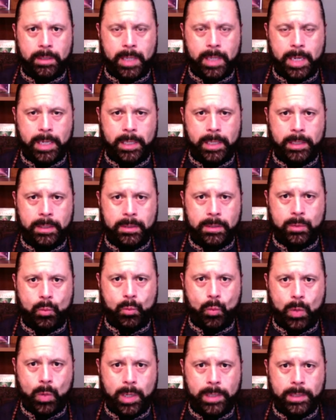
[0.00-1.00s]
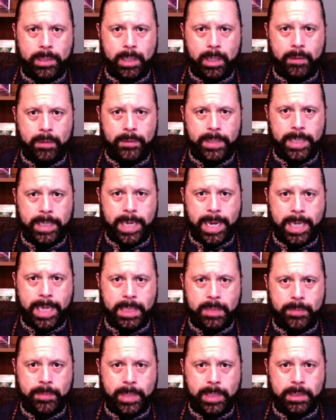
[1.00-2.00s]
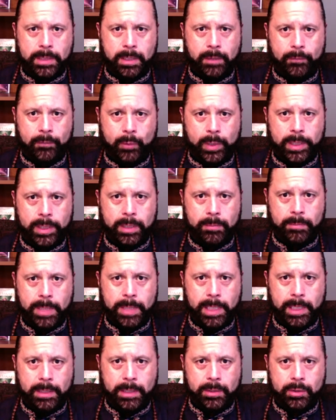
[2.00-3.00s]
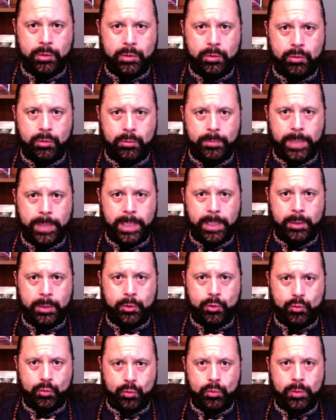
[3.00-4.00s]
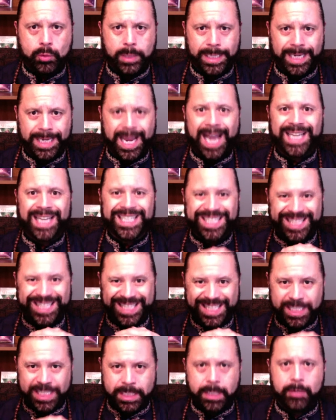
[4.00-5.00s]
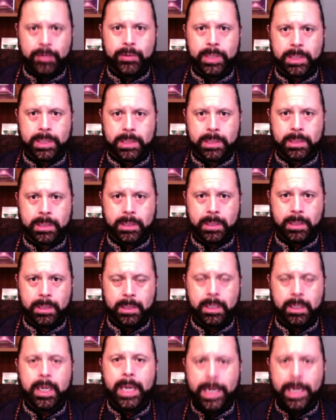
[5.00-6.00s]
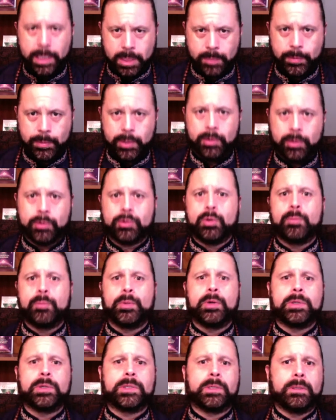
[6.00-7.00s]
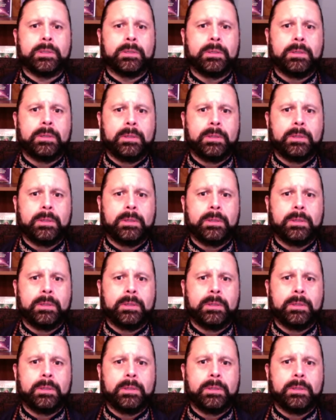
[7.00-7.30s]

is one of the aspects of what it means to be truly and seriously a spiritual person.